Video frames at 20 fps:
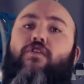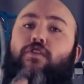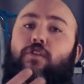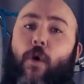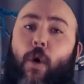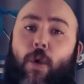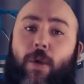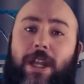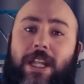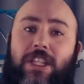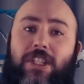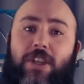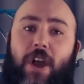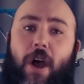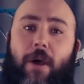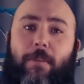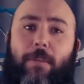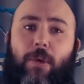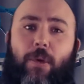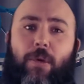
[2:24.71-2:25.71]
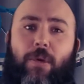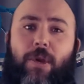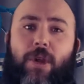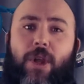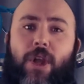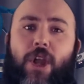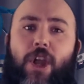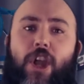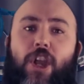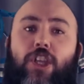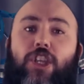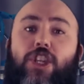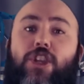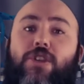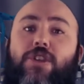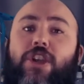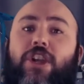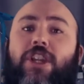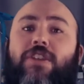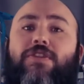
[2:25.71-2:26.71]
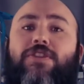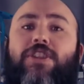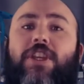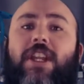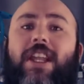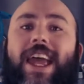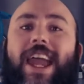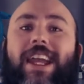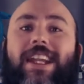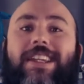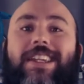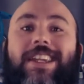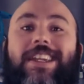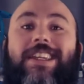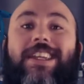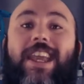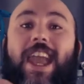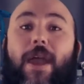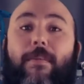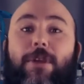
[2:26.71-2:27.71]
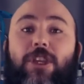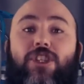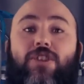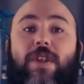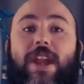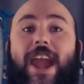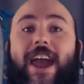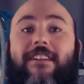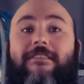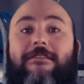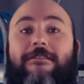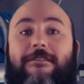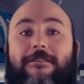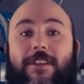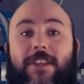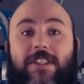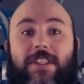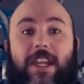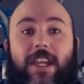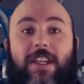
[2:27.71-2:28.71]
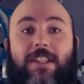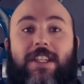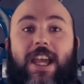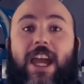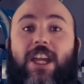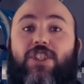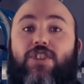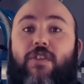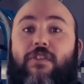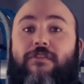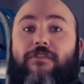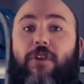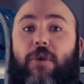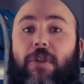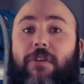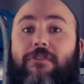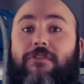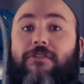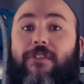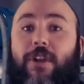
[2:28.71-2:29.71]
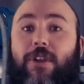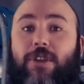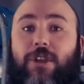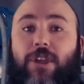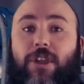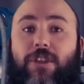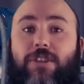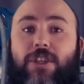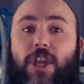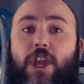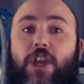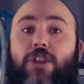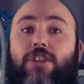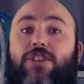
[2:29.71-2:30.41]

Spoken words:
For example, you could have selected chemistry and physics as your field of focus,